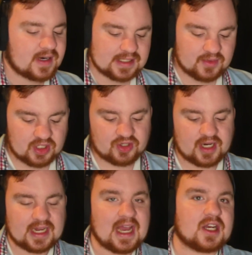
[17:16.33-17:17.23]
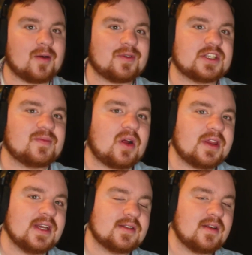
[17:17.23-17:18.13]
I'm just trying to get a couple small
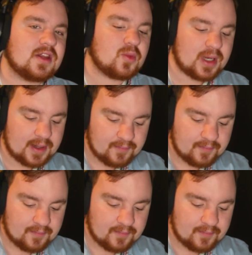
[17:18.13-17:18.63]
things out the way